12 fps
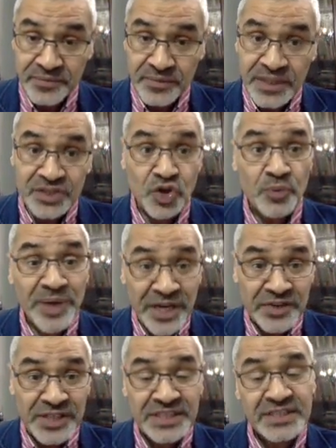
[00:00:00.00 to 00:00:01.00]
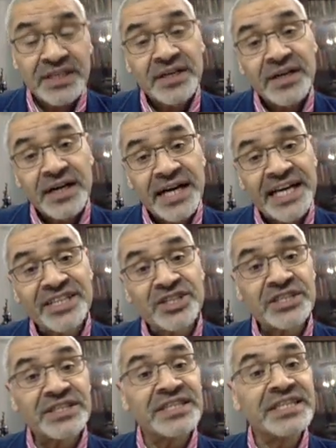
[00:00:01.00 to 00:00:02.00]
So births
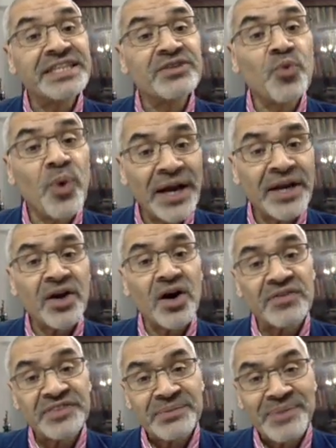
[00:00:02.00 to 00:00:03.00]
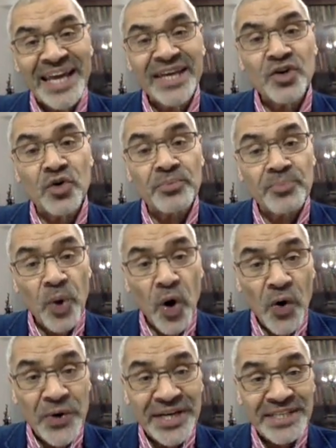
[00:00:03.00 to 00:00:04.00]
is one of the main
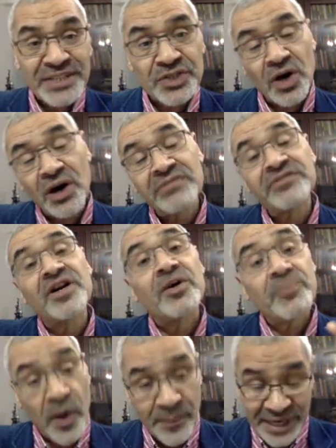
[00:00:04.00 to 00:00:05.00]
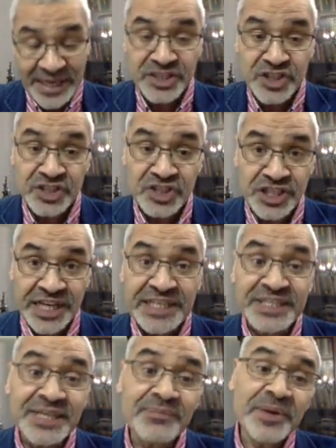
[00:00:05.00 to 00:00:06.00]
components of population change,
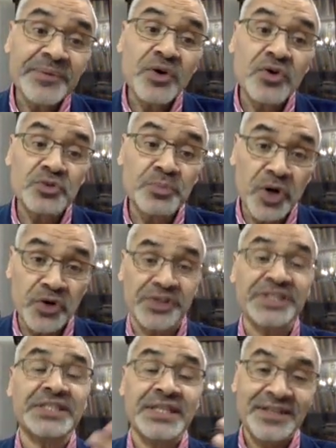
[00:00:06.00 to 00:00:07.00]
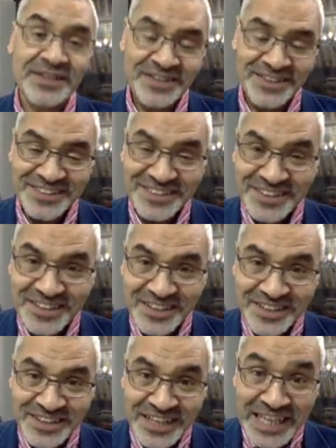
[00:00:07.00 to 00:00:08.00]
simply because births
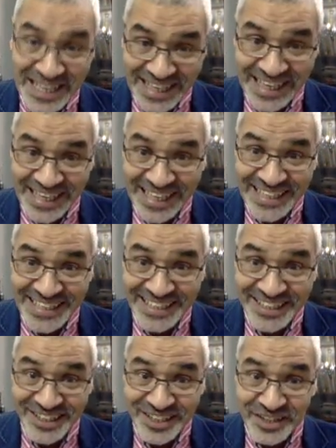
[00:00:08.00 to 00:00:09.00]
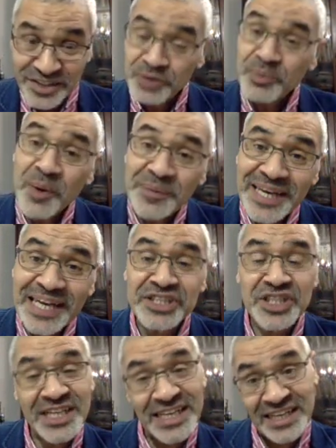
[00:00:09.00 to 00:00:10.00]
increase the
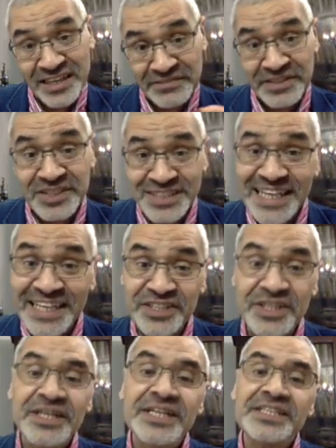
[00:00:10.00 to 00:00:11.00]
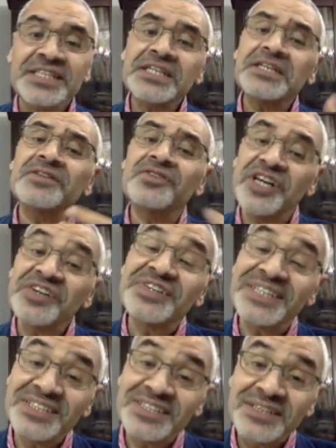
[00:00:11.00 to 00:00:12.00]
population in a given state. Second,
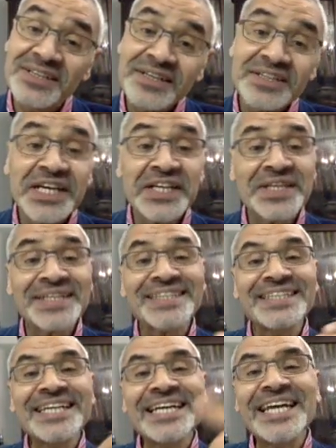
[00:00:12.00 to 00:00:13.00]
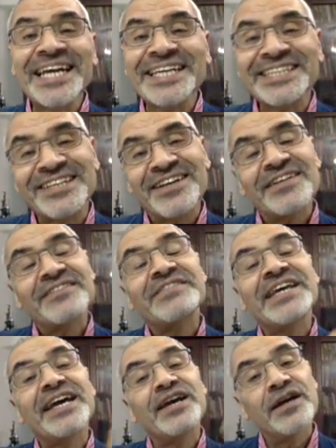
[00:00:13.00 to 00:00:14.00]
deaths. Deaths decrease
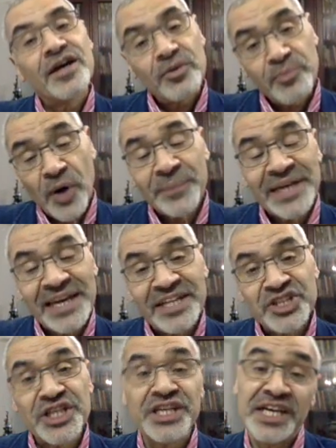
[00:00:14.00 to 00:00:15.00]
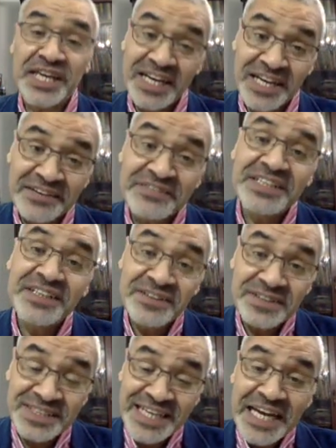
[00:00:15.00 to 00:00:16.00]
the population in a given
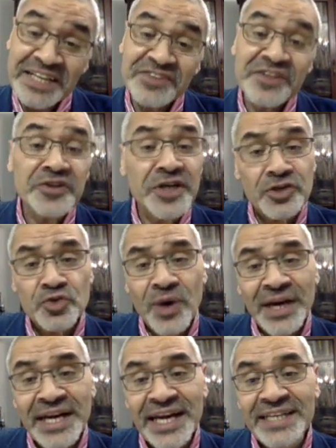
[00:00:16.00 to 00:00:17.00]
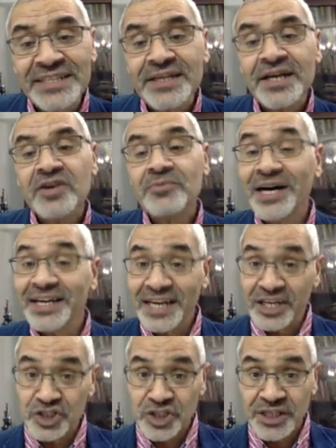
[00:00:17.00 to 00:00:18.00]
state. The third one is
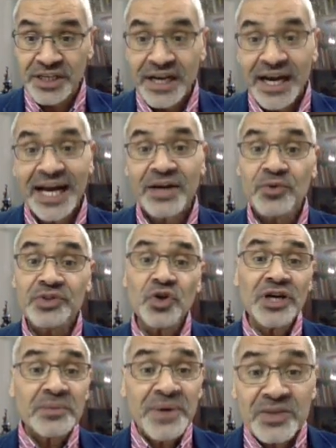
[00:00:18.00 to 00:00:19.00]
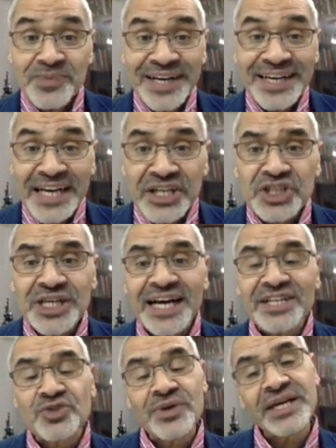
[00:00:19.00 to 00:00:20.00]
migration. And when talking about migration,
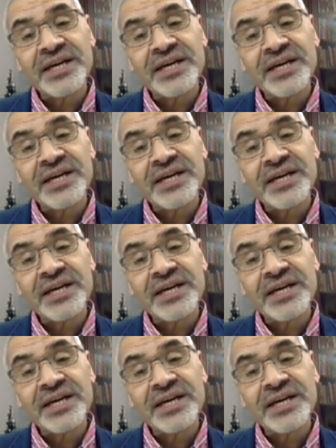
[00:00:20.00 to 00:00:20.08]
actually,